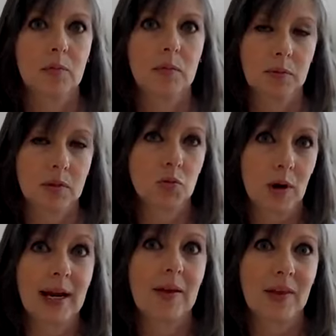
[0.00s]
it was
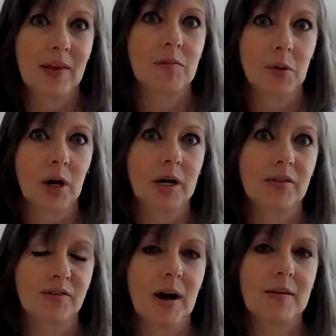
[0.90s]
right at that mark
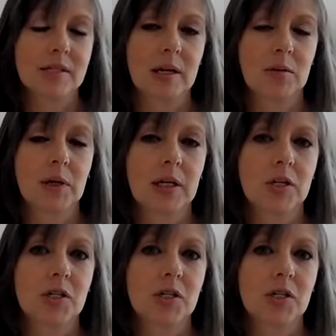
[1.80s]
of 5 centimeters.